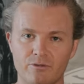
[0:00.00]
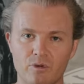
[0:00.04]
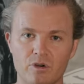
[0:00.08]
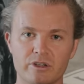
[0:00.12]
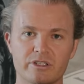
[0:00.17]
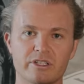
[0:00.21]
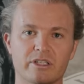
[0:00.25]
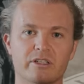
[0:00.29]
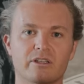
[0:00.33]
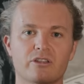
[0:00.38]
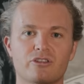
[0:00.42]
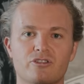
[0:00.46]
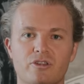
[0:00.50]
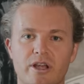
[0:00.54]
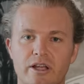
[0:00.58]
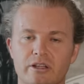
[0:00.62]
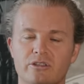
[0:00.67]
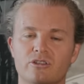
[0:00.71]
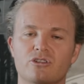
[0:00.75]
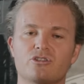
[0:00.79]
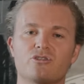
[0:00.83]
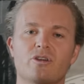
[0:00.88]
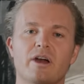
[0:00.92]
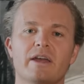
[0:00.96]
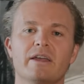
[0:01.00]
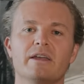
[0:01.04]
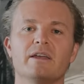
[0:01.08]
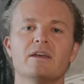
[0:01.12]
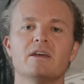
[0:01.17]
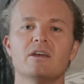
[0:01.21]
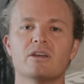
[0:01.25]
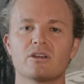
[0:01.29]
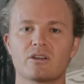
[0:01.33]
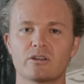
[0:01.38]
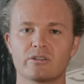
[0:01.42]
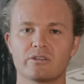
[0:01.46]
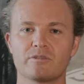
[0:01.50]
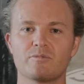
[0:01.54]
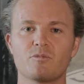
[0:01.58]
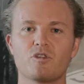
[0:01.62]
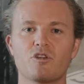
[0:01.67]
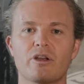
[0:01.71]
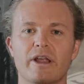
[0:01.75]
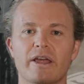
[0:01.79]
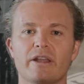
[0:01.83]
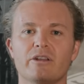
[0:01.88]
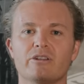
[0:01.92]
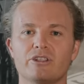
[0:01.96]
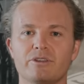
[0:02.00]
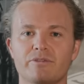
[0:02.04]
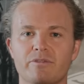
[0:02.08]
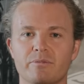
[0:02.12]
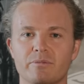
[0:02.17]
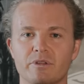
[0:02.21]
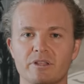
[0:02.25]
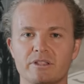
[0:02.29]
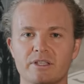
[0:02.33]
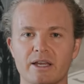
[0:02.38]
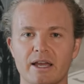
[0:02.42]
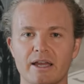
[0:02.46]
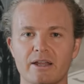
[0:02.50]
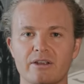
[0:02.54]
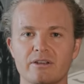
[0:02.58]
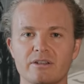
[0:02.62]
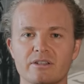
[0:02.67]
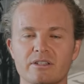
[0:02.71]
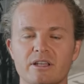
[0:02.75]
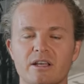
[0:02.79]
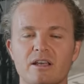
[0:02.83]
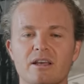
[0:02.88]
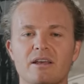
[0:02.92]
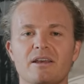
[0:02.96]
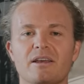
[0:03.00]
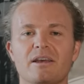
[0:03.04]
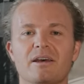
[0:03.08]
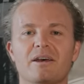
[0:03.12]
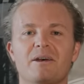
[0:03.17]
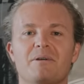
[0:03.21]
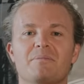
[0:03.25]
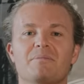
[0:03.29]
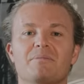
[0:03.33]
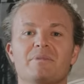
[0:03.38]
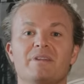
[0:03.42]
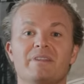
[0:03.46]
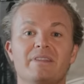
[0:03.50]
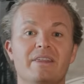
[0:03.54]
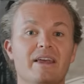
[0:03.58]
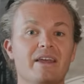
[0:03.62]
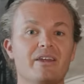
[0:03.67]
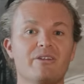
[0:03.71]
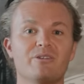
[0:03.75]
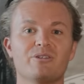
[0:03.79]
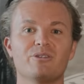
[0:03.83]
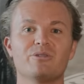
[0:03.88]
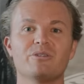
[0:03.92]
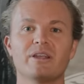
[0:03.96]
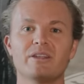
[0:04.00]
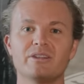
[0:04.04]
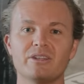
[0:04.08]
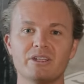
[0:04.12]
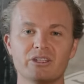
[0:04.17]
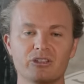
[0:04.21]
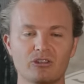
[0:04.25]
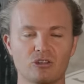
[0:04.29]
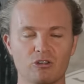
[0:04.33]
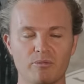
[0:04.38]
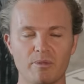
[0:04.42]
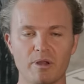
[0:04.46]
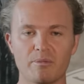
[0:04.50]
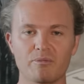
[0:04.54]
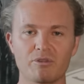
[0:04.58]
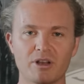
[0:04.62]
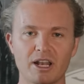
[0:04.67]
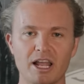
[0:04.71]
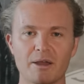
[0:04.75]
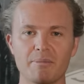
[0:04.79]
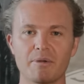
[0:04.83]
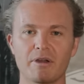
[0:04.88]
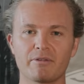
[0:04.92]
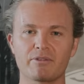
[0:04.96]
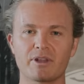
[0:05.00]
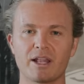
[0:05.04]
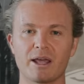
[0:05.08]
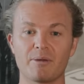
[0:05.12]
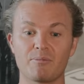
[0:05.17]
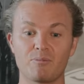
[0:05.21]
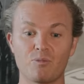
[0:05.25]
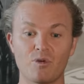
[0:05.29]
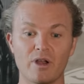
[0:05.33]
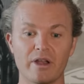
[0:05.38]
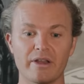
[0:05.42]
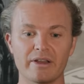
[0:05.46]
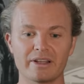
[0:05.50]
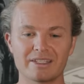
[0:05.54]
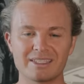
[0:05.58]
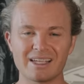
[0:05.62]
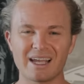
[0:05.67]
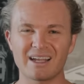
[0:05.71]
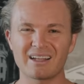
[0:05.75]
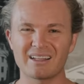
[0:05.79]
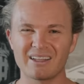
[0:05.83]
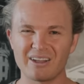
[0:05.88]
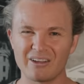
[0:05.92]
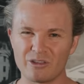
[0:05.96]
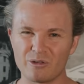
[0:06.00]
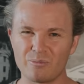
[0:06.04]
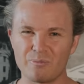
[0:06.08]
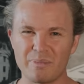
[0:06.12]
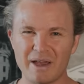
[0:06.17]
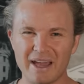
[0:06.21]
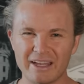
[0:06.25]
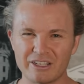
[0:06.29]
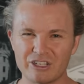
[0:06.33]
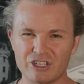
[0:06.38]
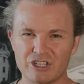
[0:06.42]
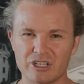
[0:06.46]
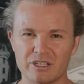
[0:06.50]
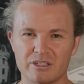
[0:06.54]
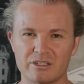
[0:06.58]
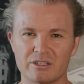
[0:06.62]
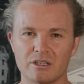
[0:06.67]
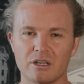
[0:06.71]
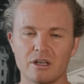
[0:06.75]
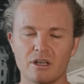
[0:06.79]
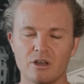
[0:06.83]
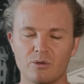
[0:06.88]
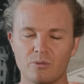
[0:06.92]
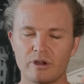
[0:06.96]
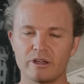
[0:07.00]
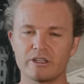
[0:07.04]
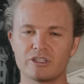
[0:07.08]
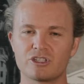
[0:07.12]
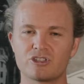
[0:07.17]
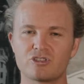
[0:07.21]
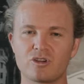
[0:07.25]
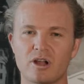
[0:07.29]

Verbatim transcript: forcing the track to dry because of more energy from the tires. Um, there you then need to remember lap after lap where exactly are the patches where it's